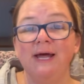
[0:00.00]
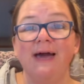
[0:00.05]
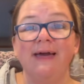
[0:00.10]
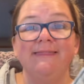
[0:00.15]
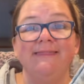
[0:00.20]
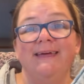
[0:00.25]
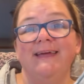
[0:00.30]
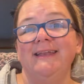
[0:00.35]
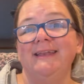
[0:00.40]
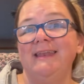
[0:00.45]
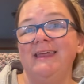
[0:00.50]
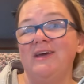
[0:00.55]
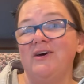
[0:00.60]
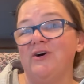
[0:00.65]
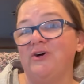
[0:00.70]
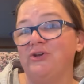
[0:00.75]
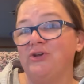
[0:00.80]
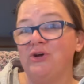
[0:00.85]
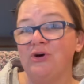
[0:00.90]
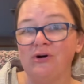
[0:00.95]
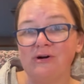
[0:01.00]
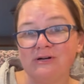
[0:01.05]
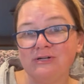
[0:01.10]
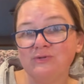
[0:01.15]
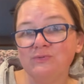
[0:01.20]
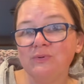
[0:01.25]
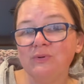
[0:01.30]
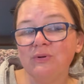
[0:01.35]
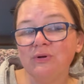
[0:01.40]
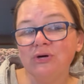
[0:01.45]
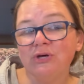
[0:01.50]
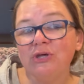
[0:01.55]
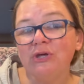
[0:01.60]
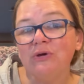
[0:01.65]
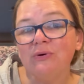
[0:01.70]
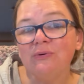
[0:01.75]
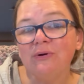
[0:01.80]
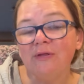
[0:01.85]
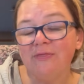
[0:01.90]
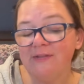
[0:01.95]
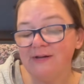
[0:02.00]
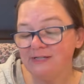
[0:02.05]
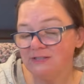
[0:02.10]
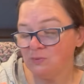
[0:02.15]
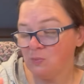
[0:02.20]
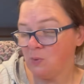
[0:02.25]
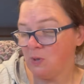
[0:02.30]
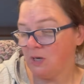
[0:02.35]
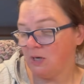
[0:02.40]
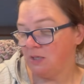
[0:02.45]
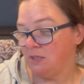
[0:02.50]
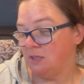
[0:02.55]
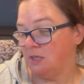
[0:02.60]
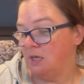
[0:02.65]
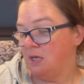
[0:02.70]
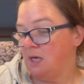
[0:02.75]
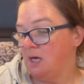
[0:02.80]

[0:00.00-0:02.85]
I think neon yarns would look cute on this one.